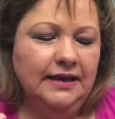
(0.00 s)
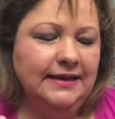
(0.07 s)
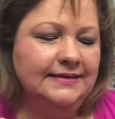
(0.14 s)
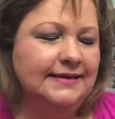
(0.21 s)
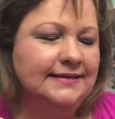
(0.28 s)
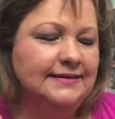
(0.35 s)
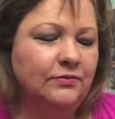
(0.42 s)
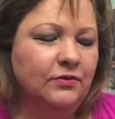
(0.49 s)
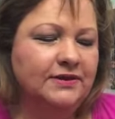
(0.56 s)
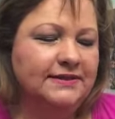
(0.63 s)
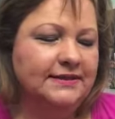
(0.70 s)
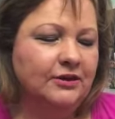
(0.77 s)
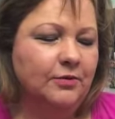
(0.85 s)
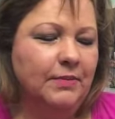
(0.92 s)
it says with
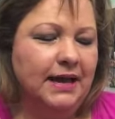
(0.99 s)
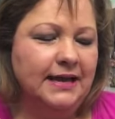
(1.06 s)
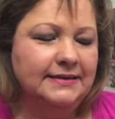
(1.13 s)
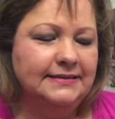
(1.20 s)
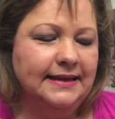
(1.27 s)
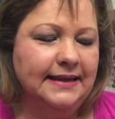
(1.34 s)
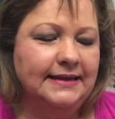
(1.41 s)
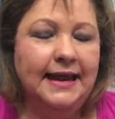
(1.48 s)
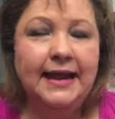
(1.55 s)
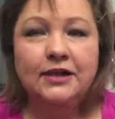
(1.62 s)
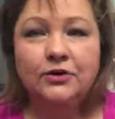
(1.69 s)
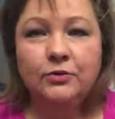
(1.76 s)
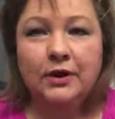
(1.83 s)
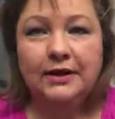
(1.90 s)
ceramides and
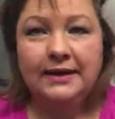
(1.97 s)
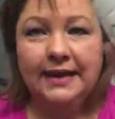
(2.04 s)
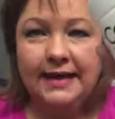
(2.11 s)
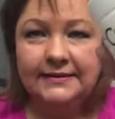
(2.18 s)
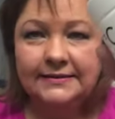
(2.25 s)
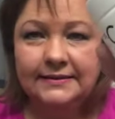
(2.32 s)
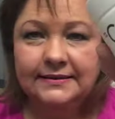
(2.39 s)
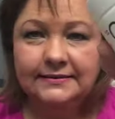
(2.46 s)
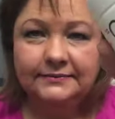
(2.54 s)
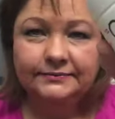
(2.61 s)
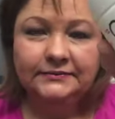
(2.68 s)
hyaluronic acid.